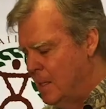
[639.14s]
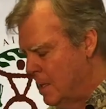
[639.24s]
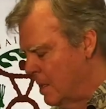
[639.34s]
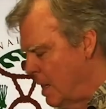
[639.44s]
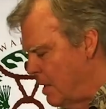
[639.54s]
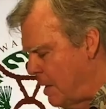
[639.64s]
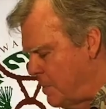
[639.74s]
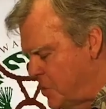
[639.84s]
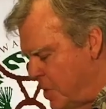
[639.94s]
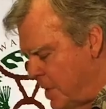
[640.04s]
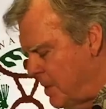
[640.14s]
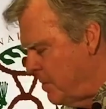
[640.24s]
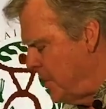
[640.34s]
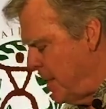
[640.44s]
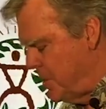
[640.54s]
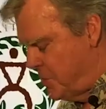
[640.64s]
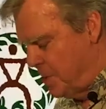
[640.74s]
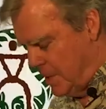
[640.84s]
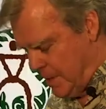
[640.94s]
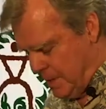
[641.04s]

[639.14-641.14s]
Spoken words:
Well, I'm going to start with the answer on